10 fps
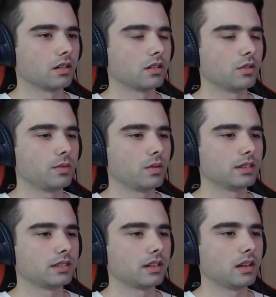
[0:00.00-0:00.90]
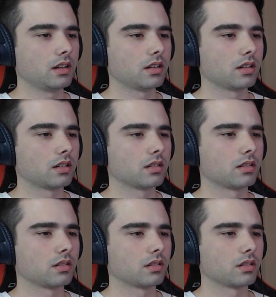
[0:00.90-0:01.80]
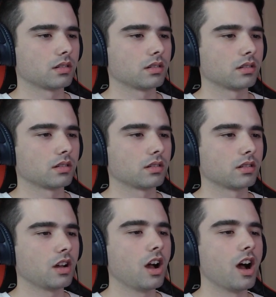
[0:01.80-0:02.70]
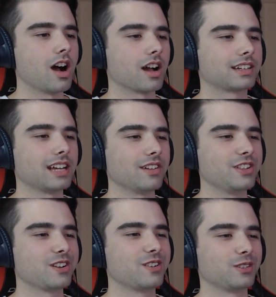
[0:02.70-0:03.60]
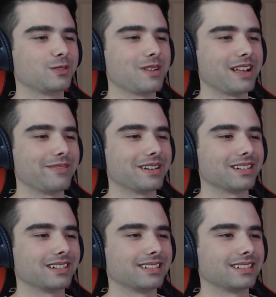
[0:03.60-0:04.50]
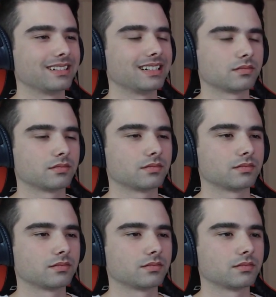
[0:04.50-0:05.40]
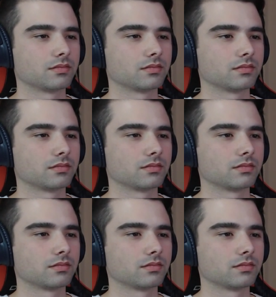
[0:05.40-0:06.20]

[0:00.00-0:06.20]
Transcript: Obi-Wan said up. Ah, oh, Count Dooku's right there. I have discovered it